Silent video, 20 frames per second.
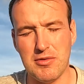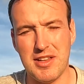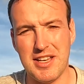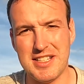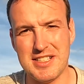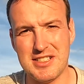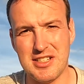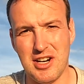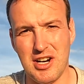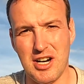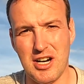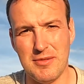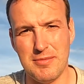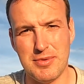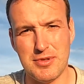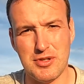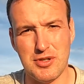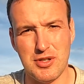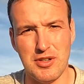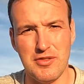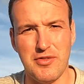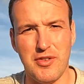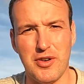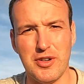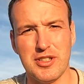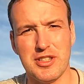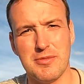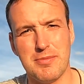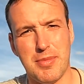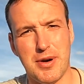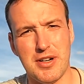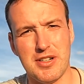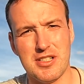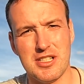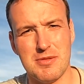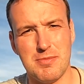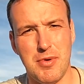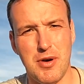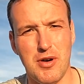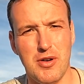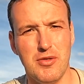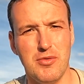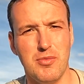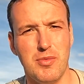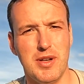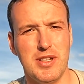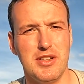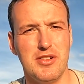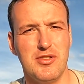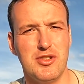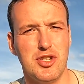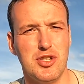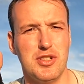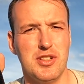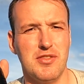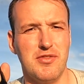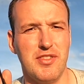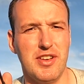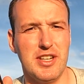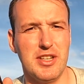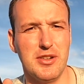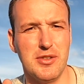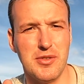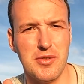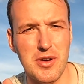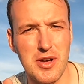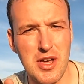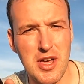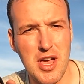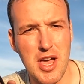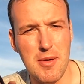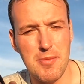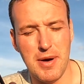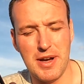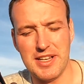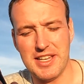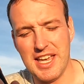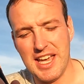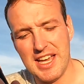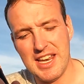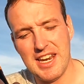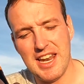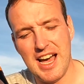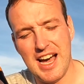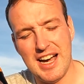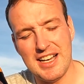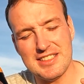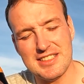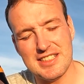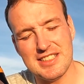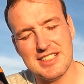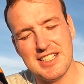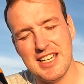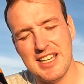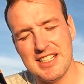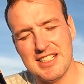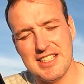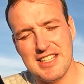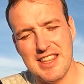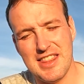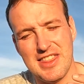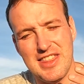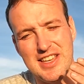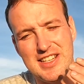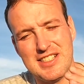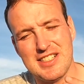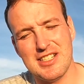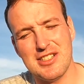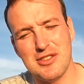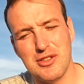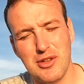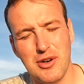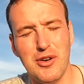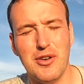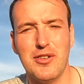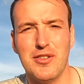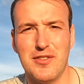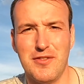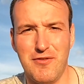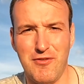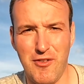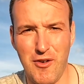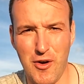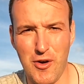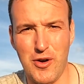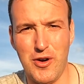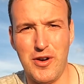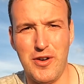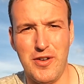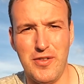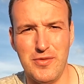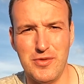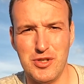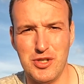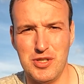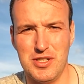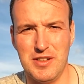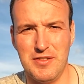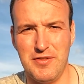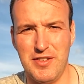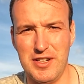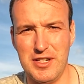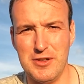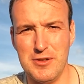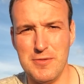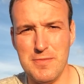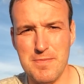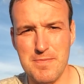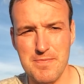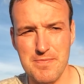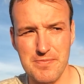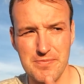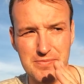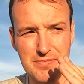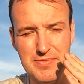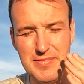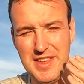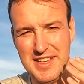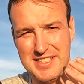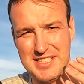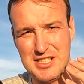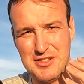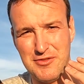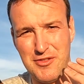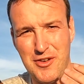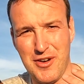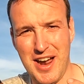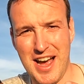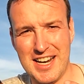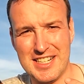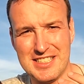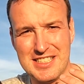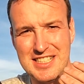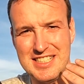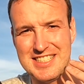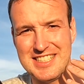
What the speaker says: light it up so you avoid the burn spot when you're shooting video. But again, as I said, this is not for shooting video. This is for actually